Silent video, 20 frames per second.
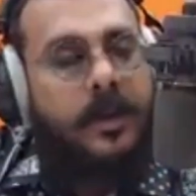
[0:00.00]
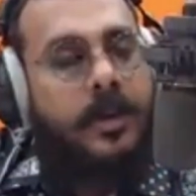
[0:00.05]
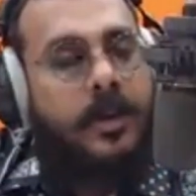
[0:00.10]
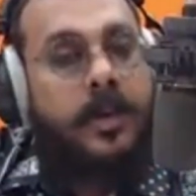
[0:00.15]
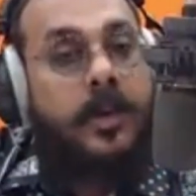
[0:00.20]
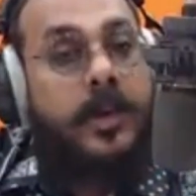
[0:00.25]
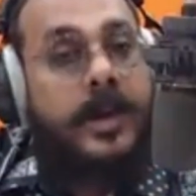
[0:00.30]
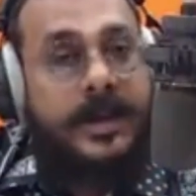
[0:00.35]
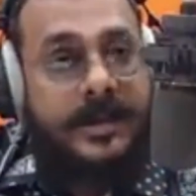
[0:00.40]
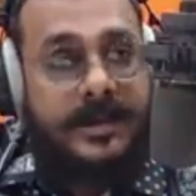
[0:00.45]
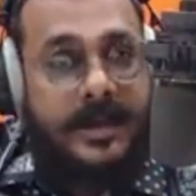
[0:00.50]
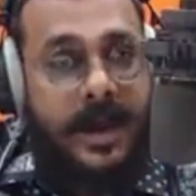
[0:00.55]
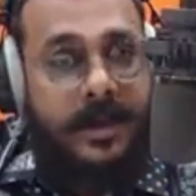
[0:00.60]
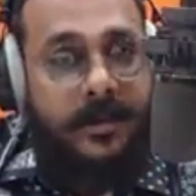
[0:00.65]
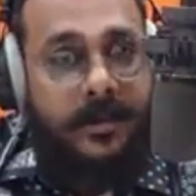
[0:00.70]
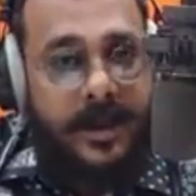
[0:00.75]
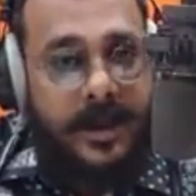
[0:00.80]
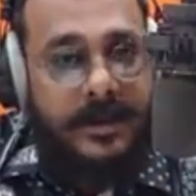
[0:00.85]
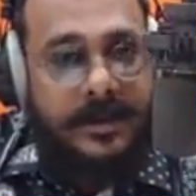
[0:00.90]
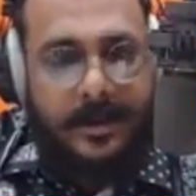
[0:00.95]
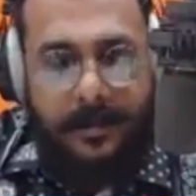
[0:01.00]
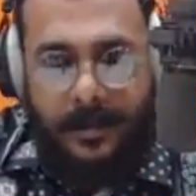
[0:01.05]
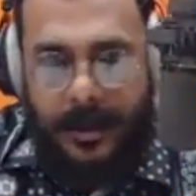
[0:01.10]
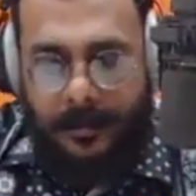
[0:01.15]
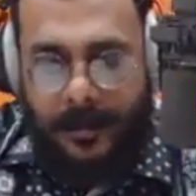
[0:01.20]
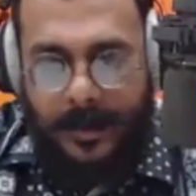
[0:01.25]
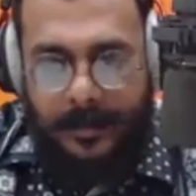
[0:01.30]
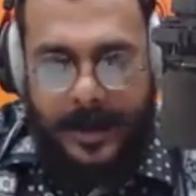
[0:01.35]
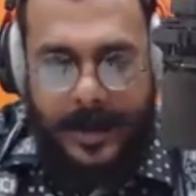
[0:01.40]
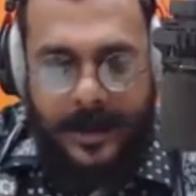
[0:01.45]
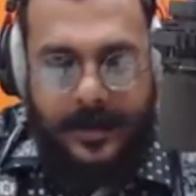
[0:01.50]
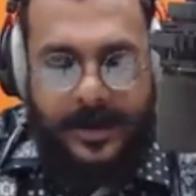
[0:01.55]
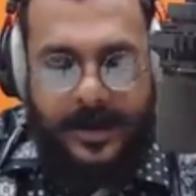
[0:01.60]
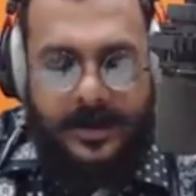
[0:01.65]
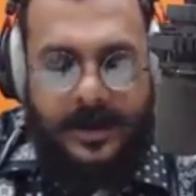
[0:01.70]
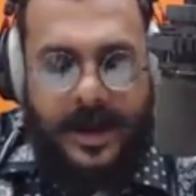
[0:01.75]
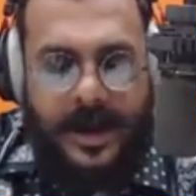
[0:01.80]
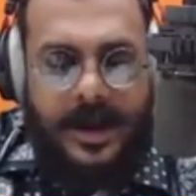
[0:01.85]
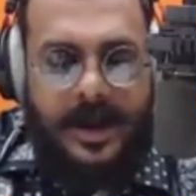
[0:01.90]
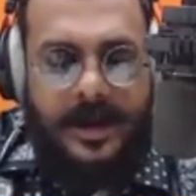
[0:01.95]
who is at risk, but maybe you
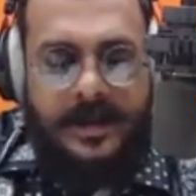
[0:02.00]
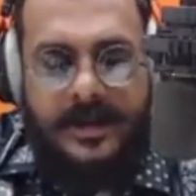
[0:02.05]
could